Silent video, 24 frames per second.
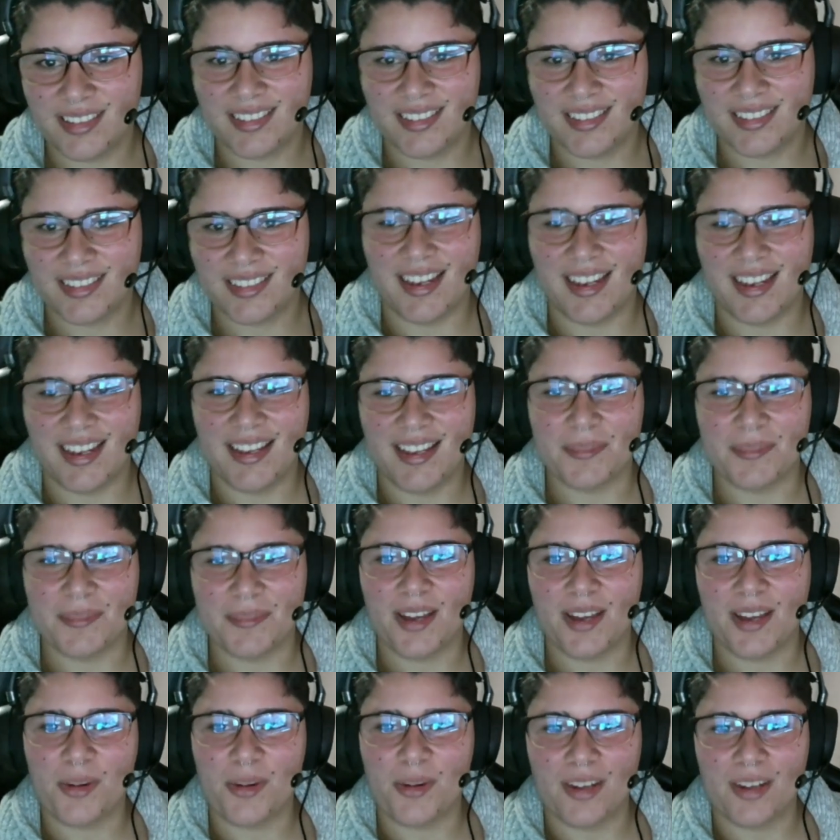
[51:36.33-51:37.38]
I am not
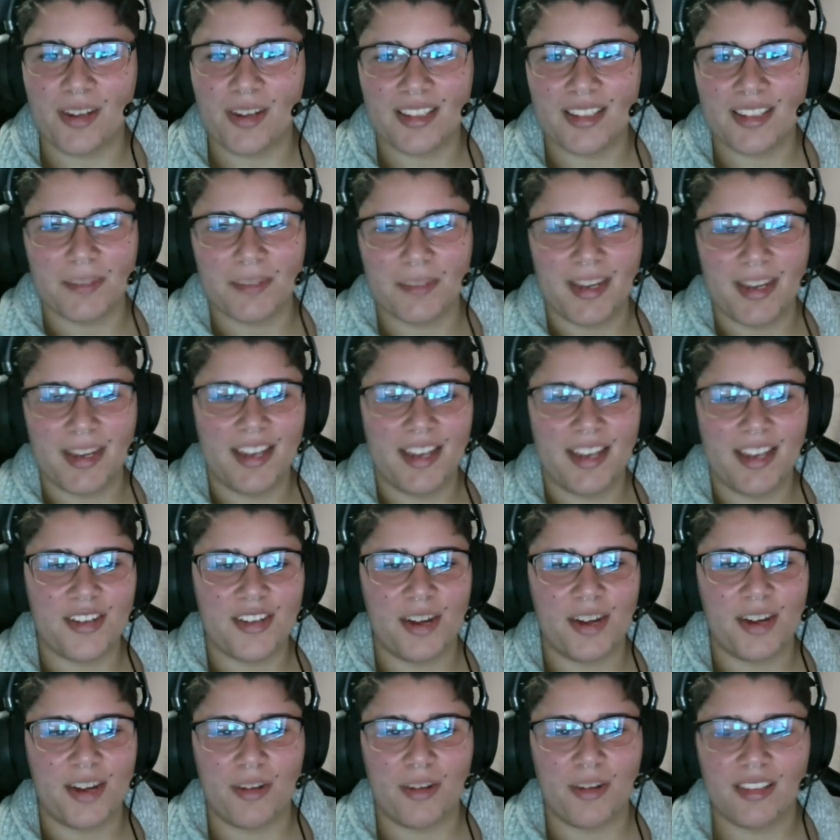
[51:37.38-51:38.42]
a Watson man. I tried
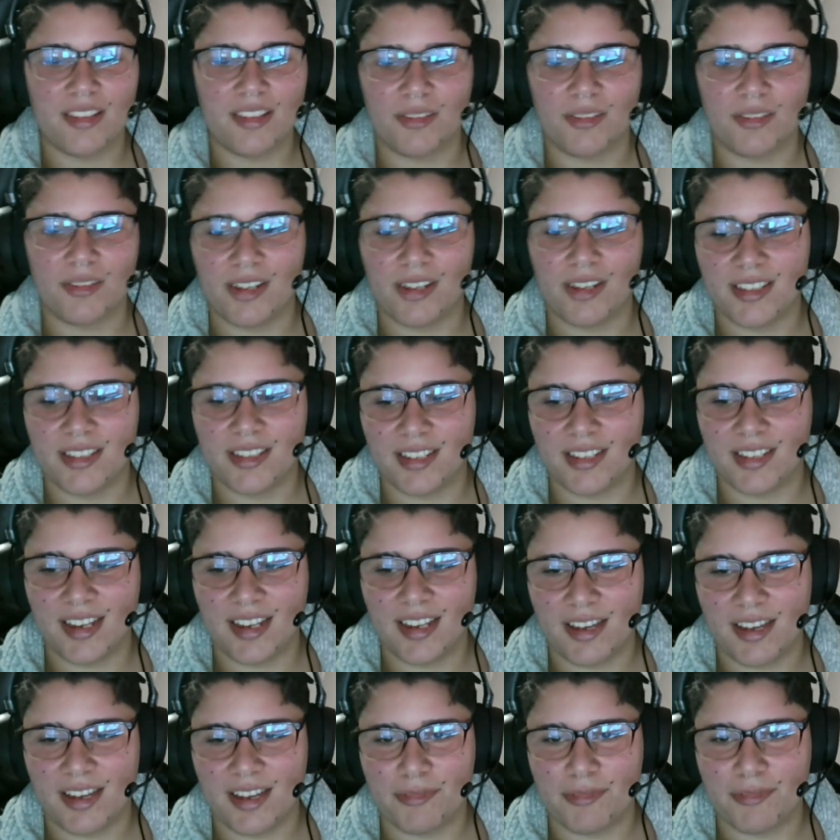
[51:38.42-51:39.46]
Watson once and I
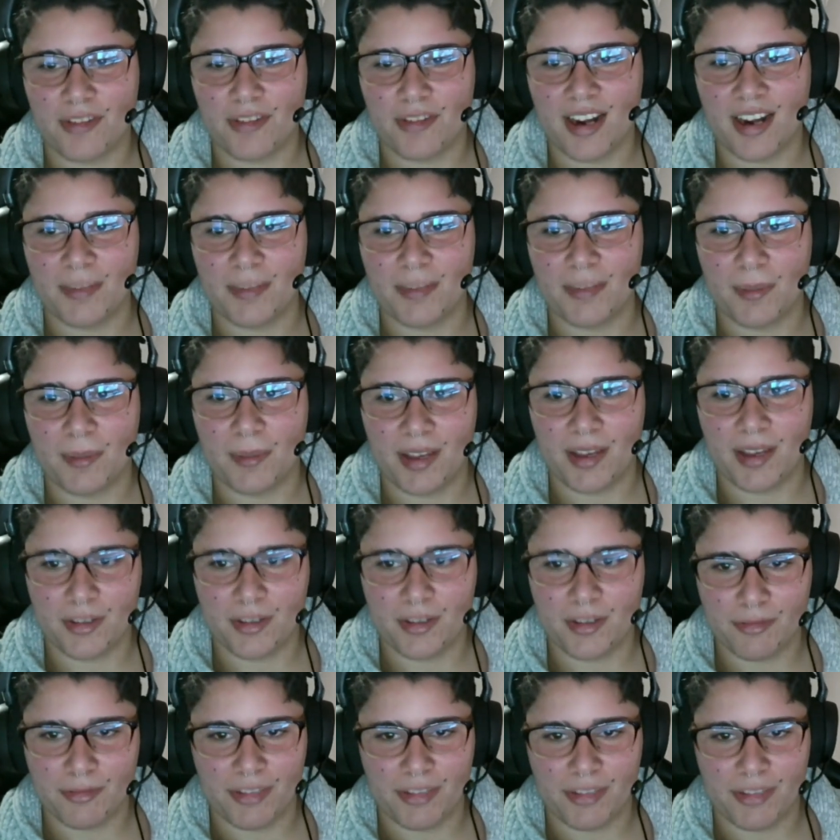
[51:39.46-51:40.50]
got fried by my own
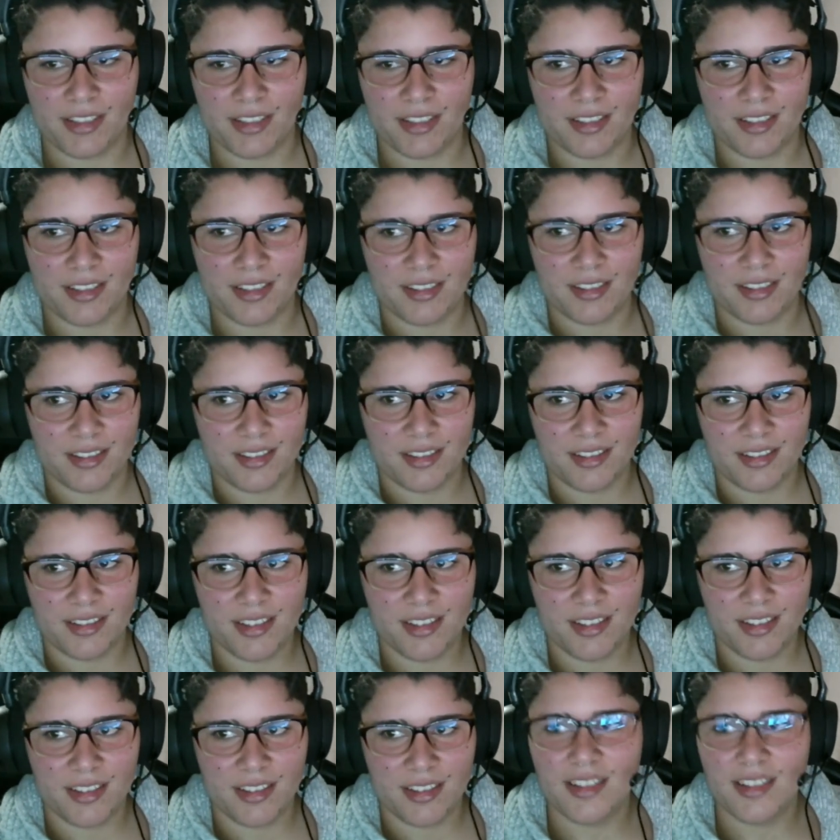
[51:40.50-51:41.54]
fences.
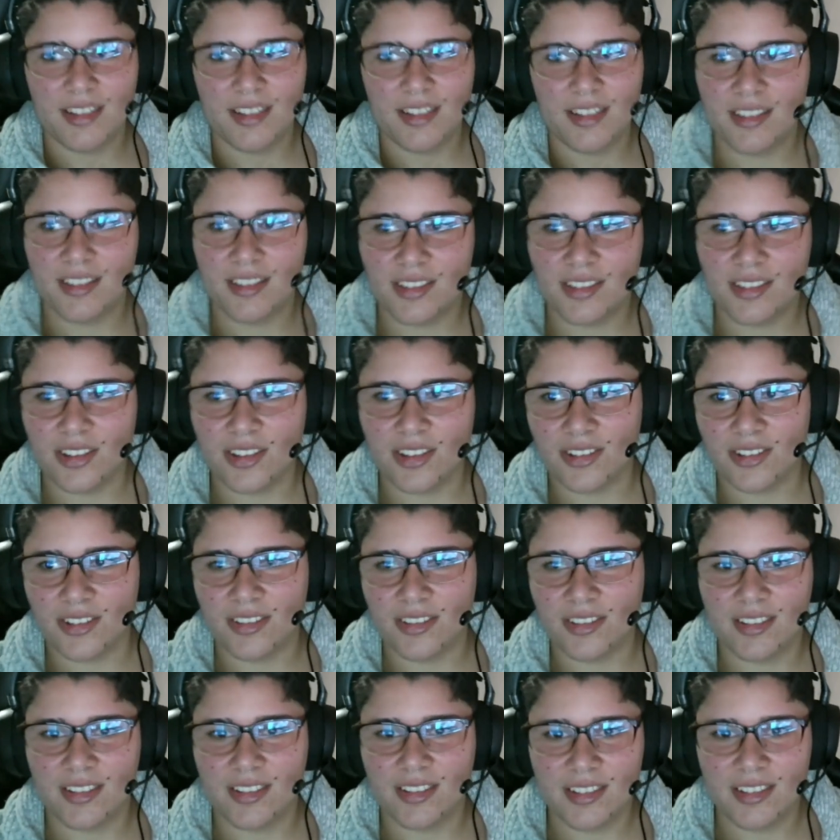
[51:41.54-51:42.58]
So
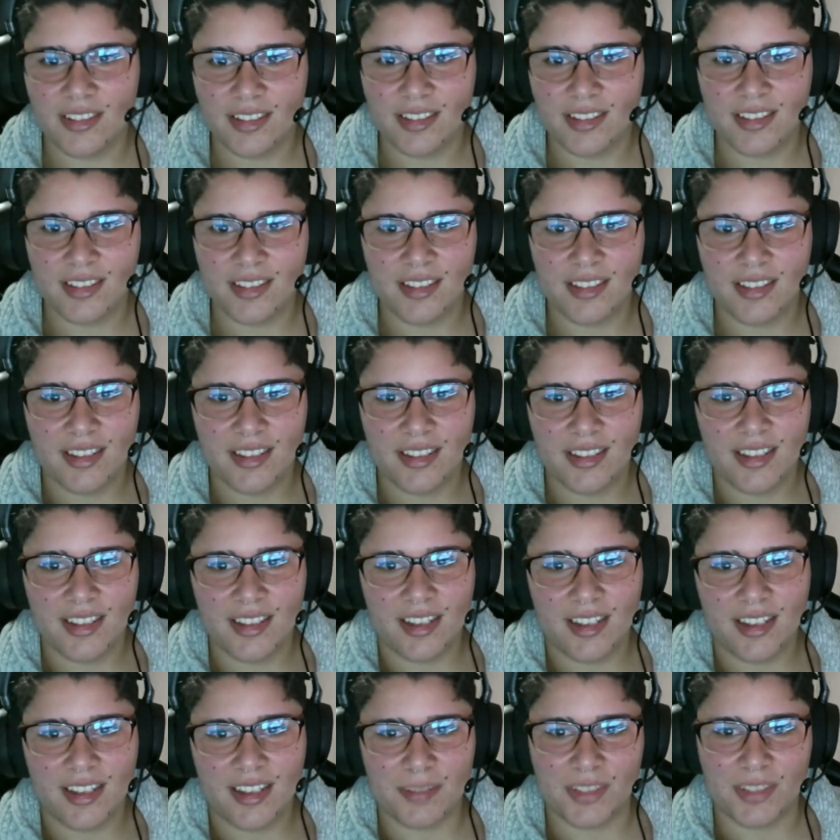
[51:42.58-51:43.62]

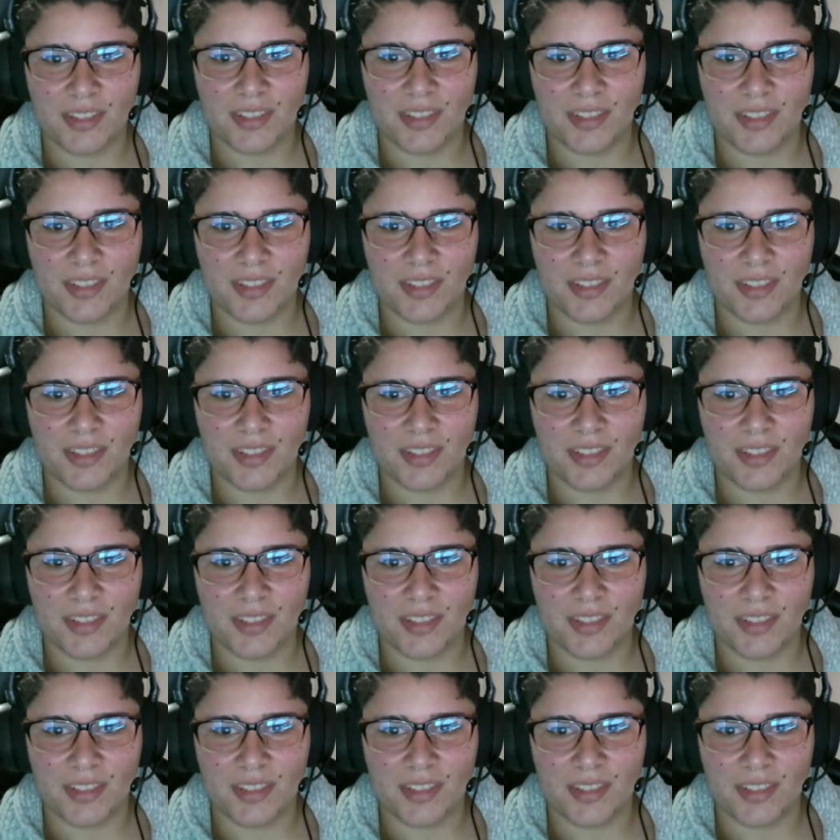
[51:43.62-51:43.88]
I'm good.